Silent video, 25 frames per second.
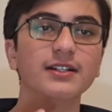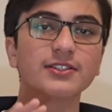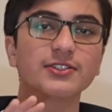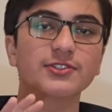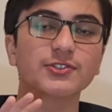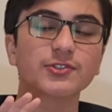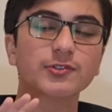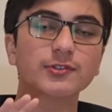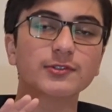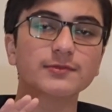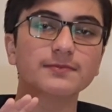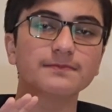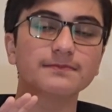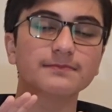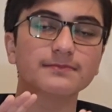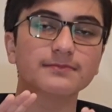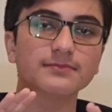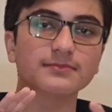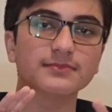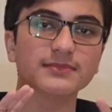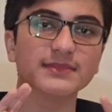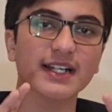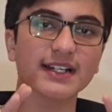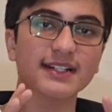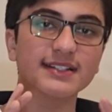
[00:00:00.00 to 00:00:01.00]
So
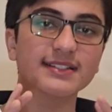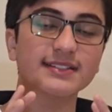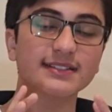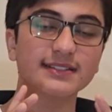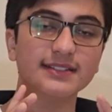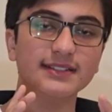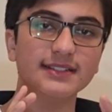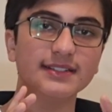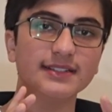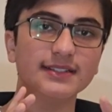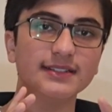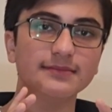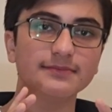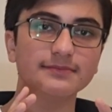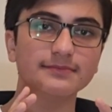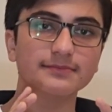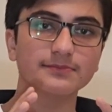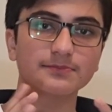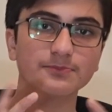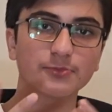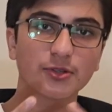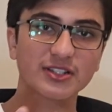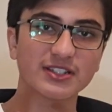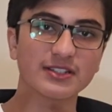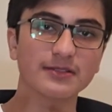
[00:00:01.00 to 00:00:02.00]
that's the
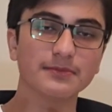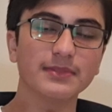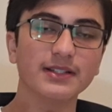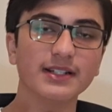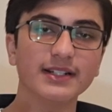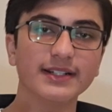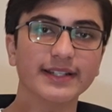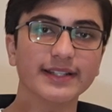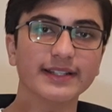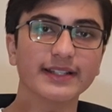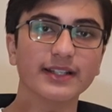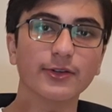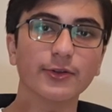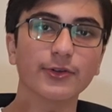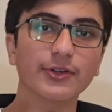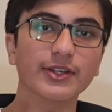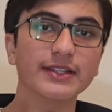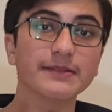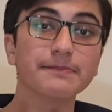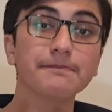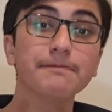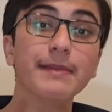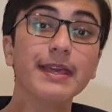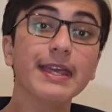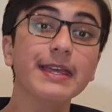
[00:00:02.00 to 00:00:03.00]
possibility that,
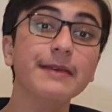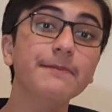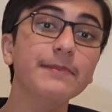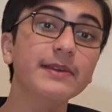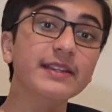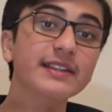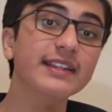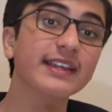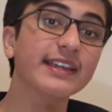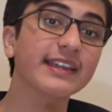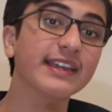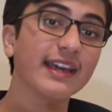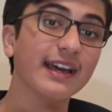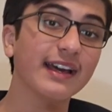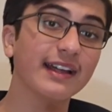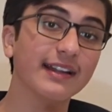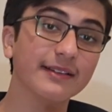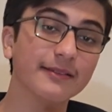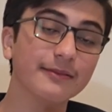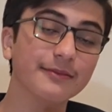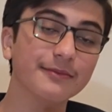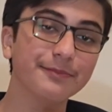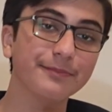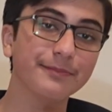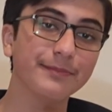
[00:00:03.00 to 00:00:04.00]
okay, maybe they
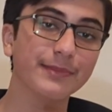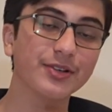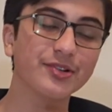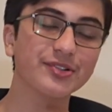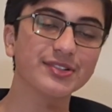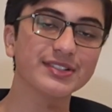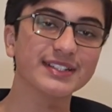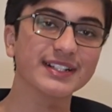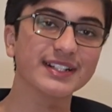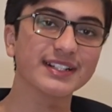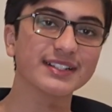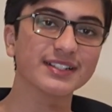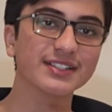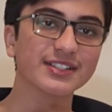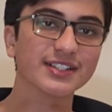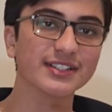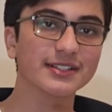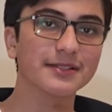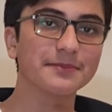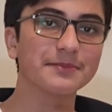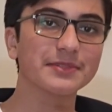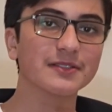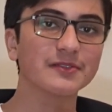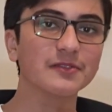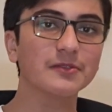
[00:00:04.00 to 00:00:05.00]
can, because they're going to shut
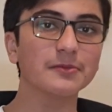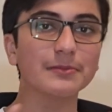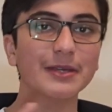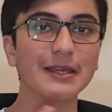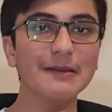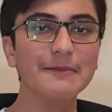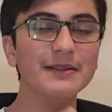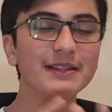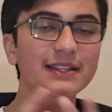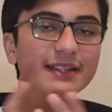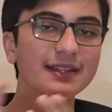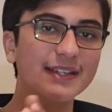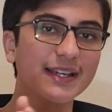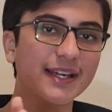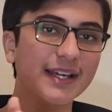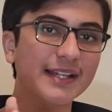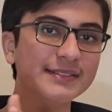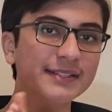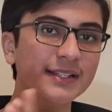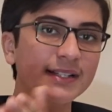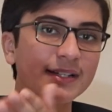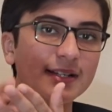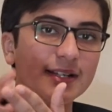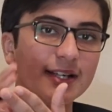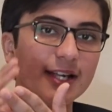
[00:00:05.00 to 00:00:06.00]
themselves down, maybe they
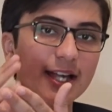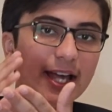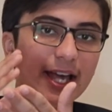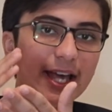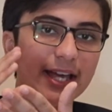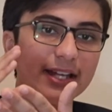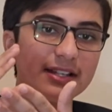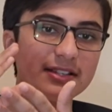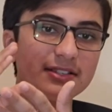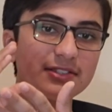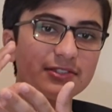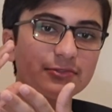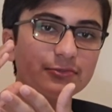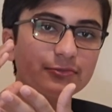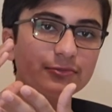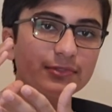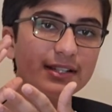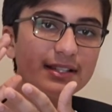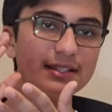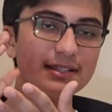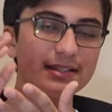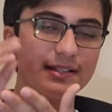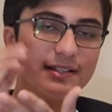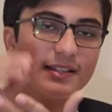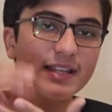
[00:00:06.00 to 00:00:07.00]
can, and as soon
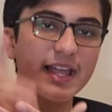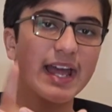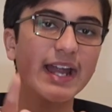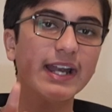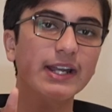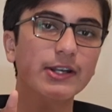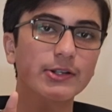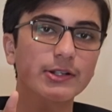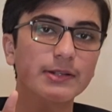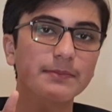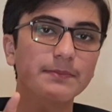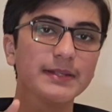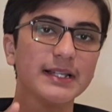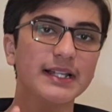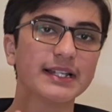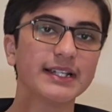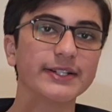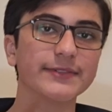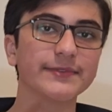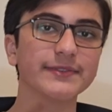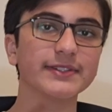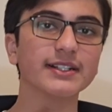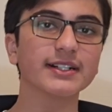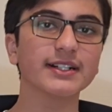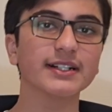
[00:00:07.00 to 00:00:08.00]
as they land on a
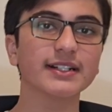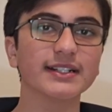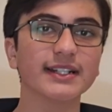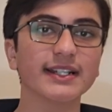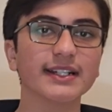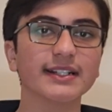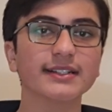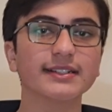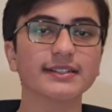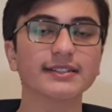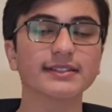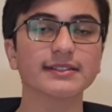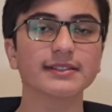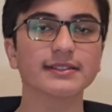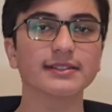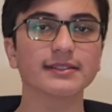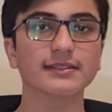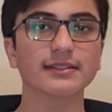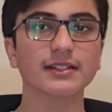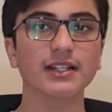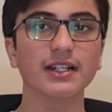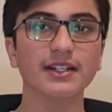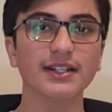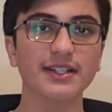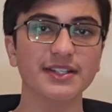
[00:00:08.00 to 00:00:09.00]
planet with the correct
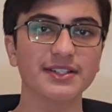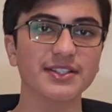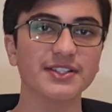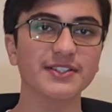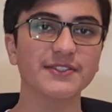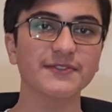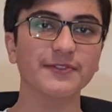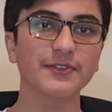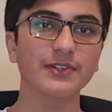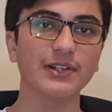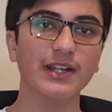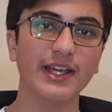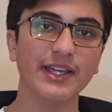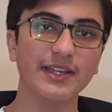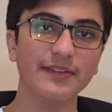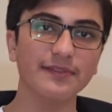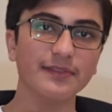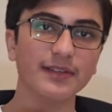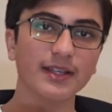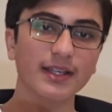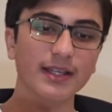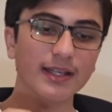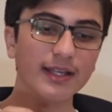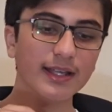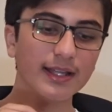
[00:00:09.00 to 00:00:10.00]
conditions for
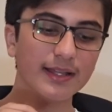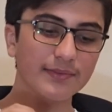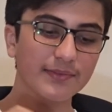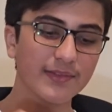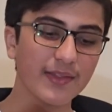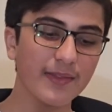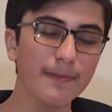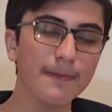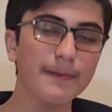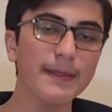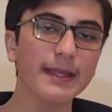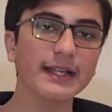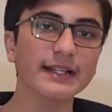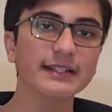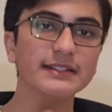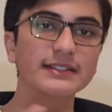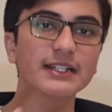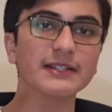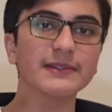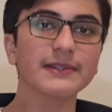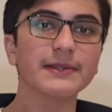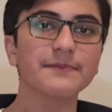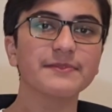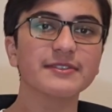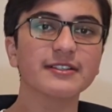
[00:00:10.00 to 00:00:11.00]
life, then they can
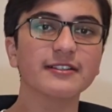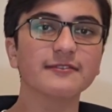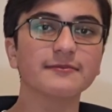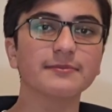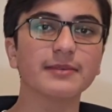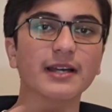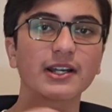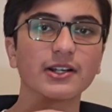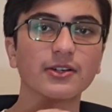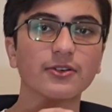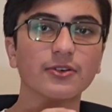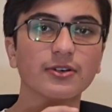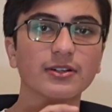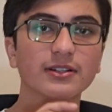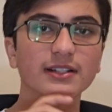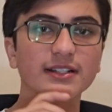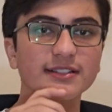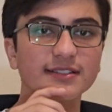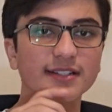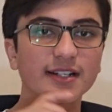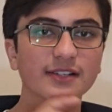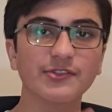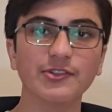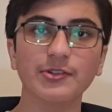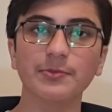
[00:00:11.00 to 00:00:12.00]
turn themselves back on,
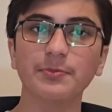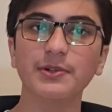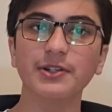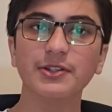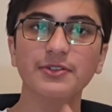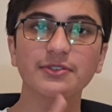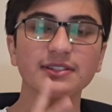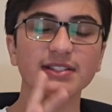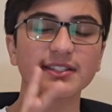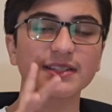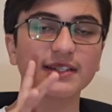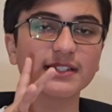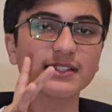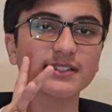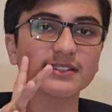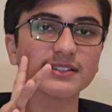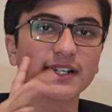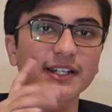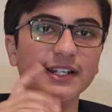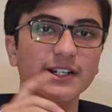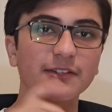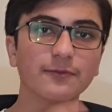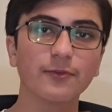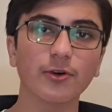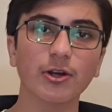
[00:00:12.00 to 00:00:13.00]
start reproducing,
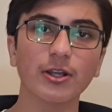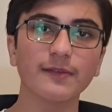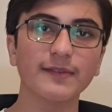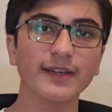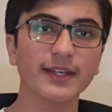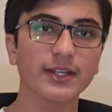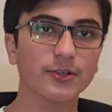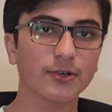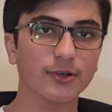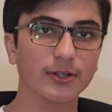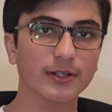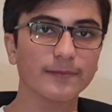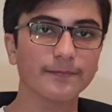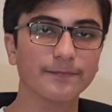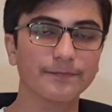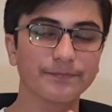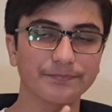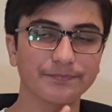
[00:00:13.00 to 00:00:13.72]
start evolving and all.